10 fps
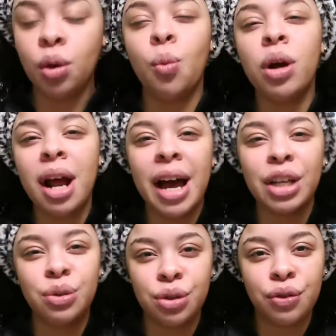what I
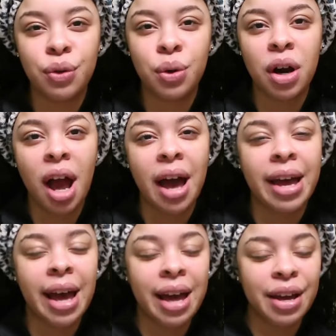use it for, I
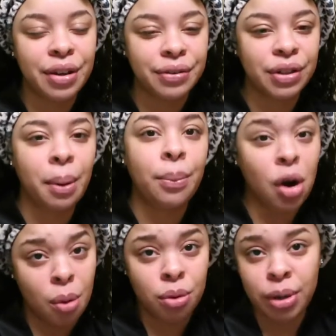have
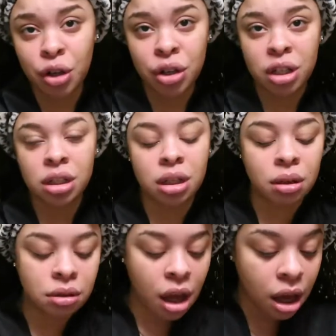problem areas.
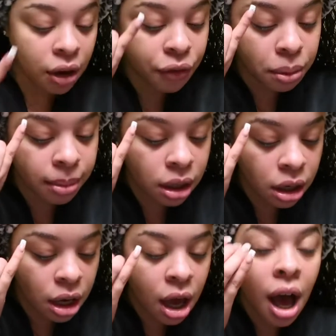So like for
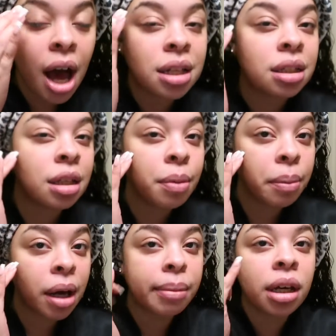me, I sleep in
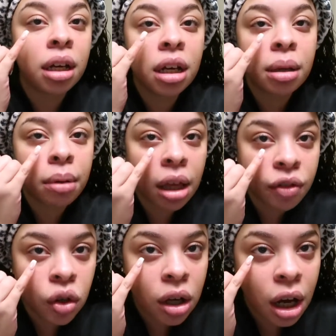my makeup, like
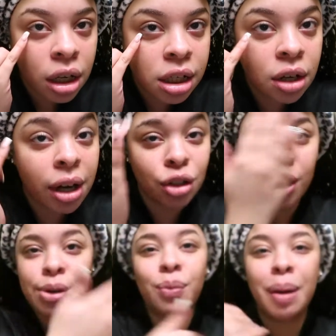you can kind of tell. I
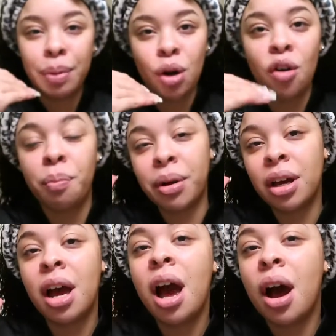try to wipe it off, but
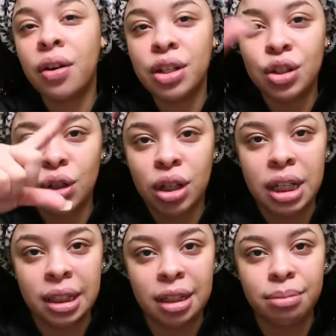I'll insert a
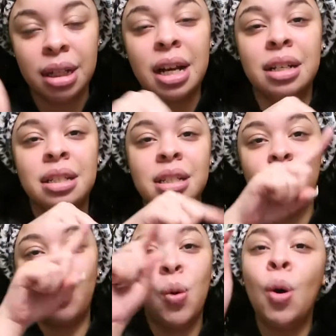clip that kind of sees
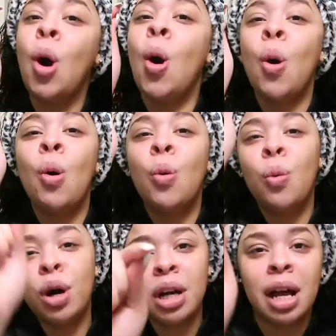
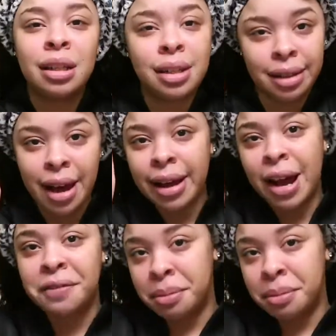what I look like after